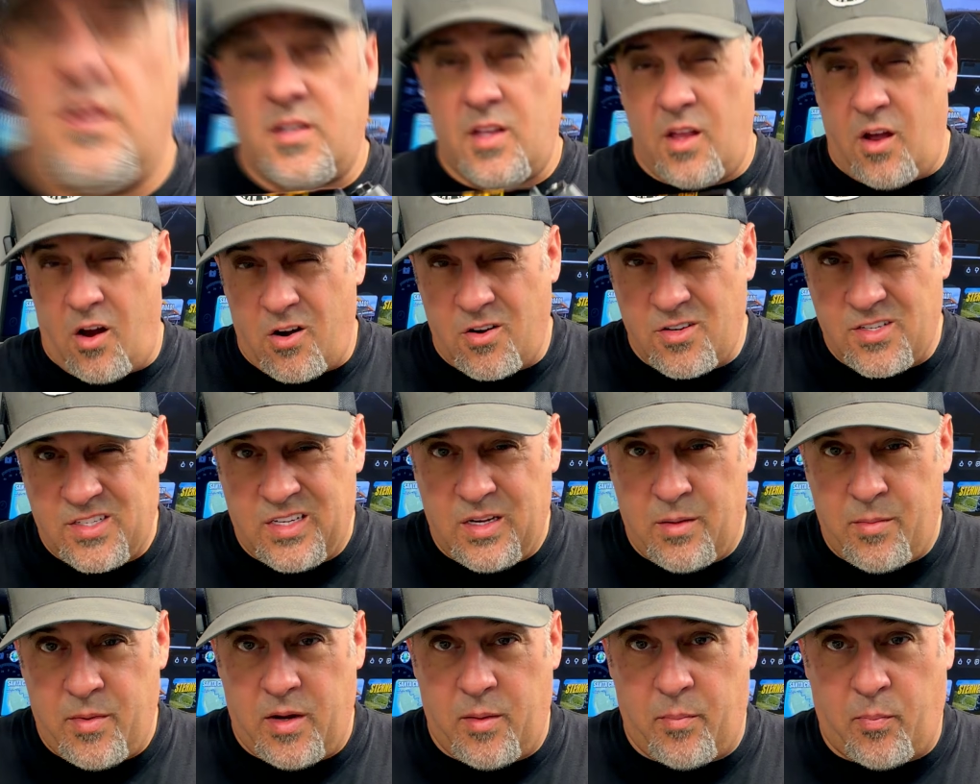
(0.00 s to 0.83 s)
So the
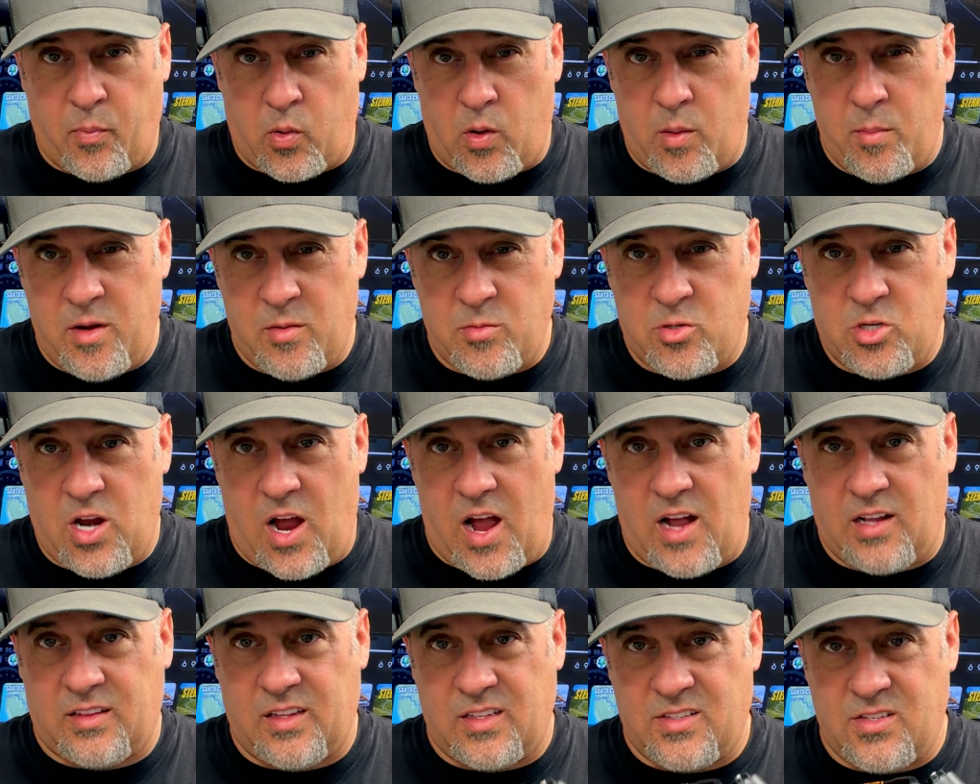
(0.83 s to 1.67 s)
RCB premium
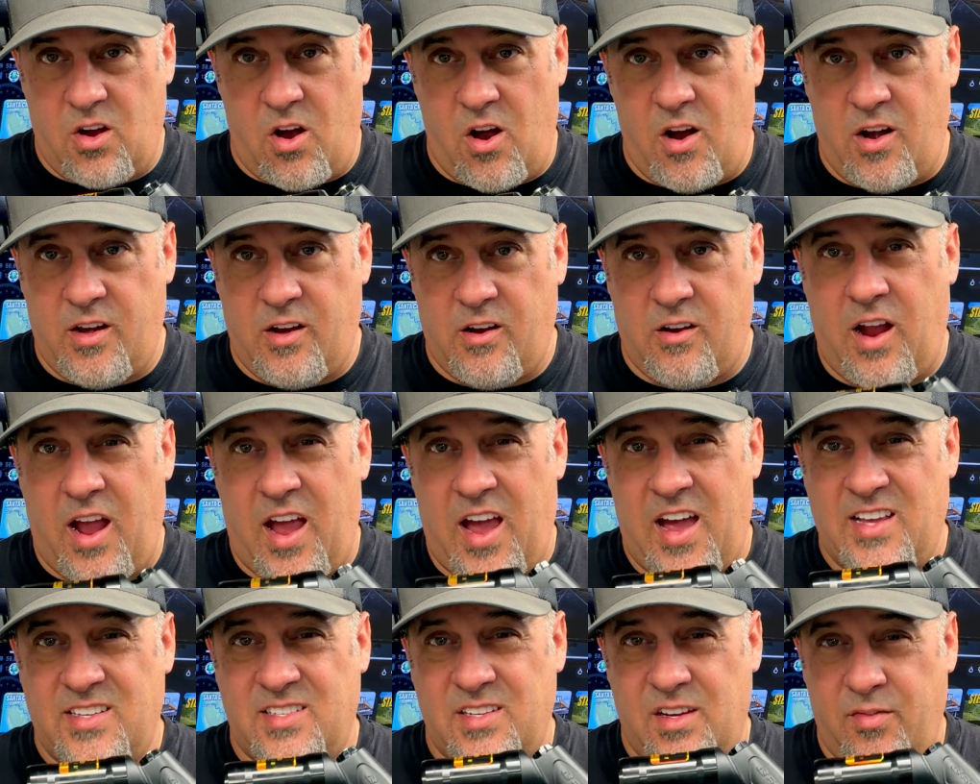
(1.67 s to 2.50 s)
shock that's on here
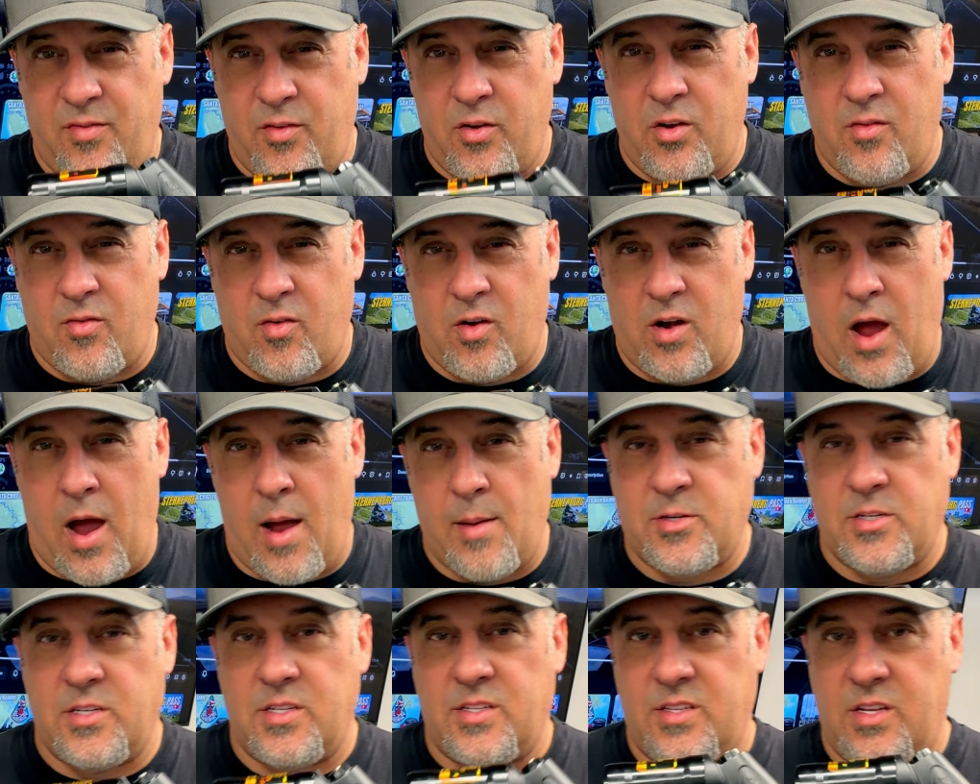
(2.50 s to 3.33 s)
has a few different
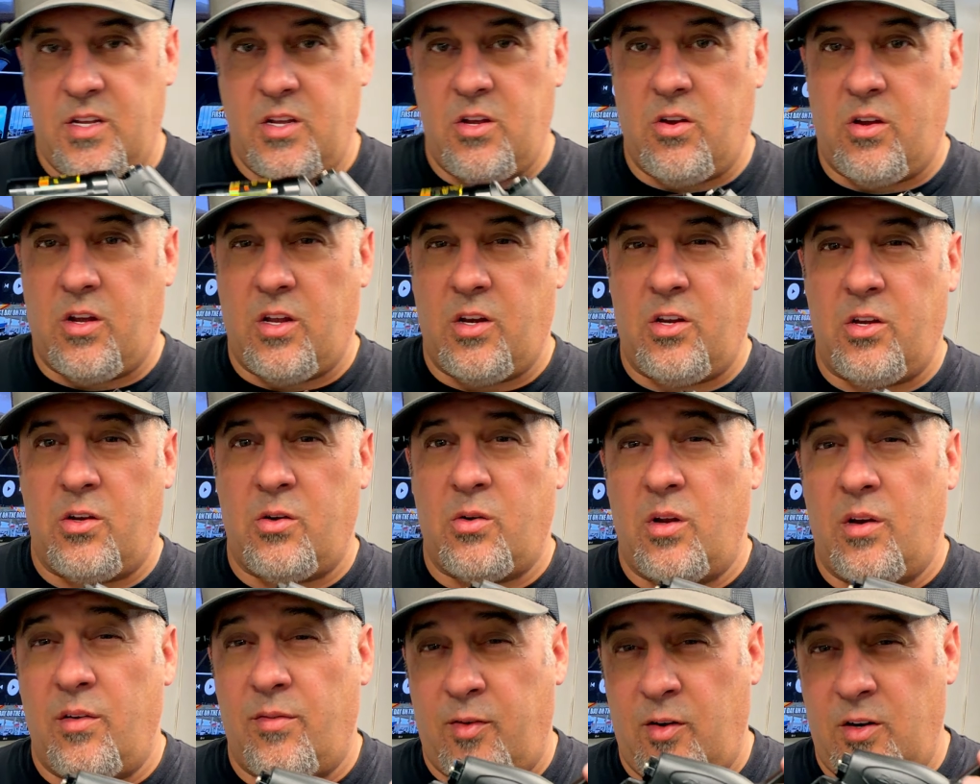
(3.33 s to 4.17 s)
options that you can do.
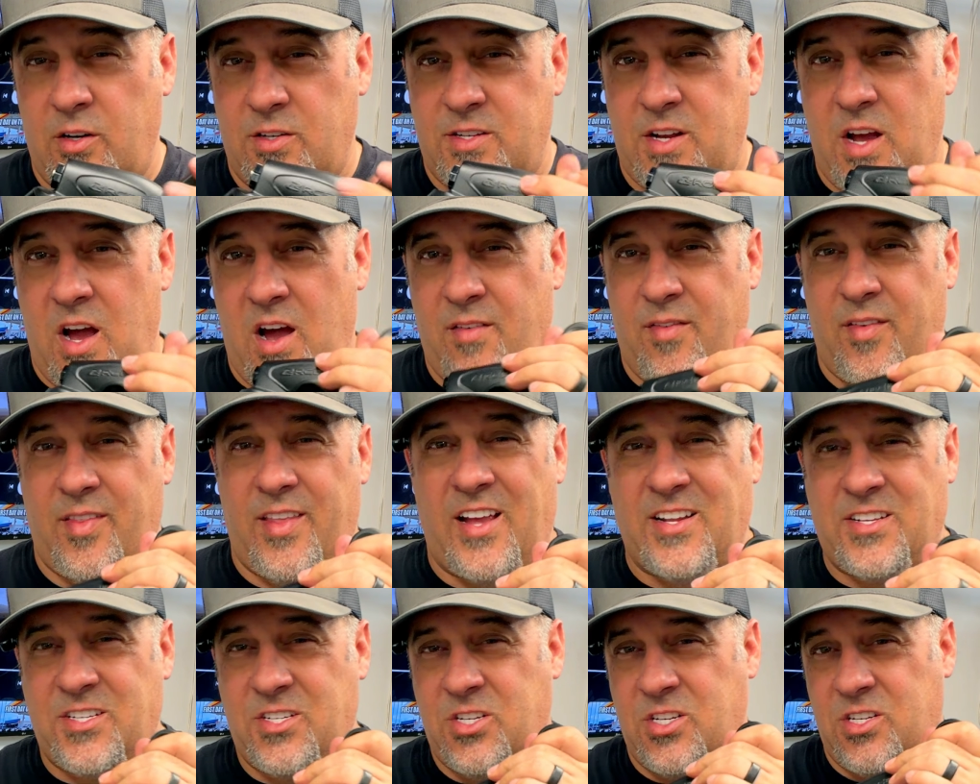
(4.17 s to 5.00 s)
And first off,
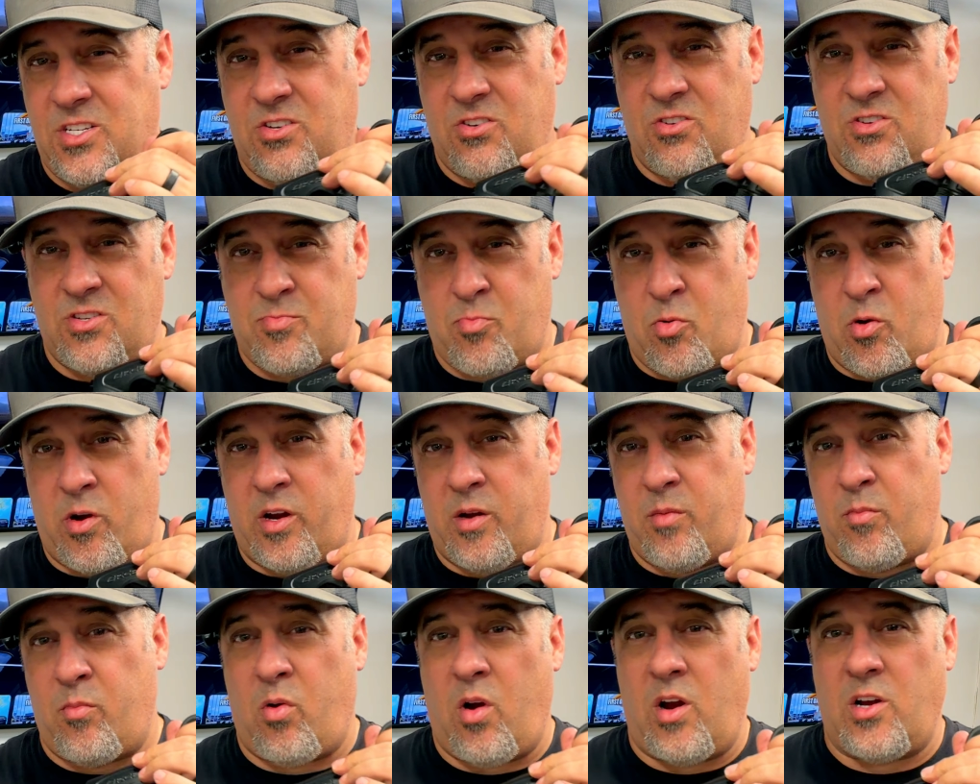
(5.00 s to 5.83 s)
that's just your spring
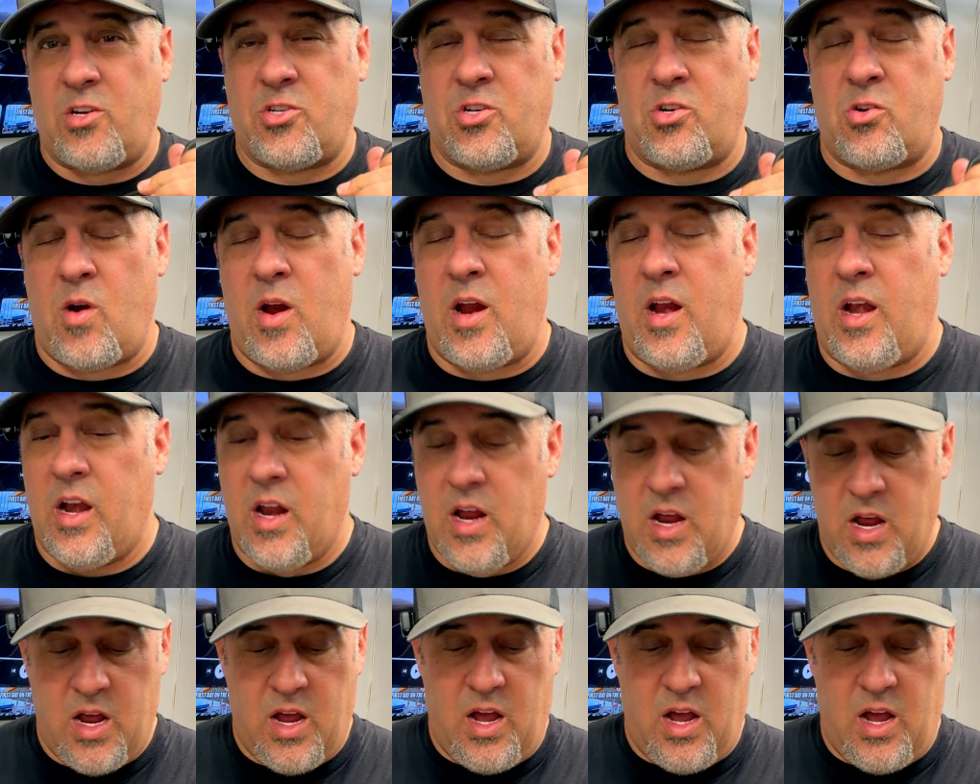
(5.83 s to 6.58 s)
compression rate.